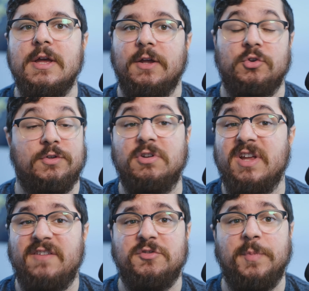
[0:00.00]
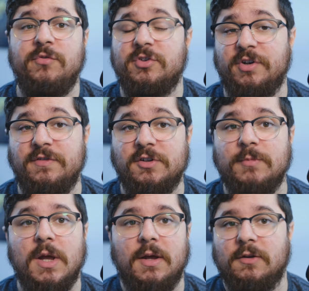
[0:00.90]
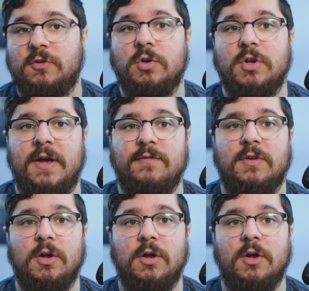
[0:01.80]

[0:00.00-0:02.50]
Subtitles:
You're still going to have to pay for servers. You're still going to have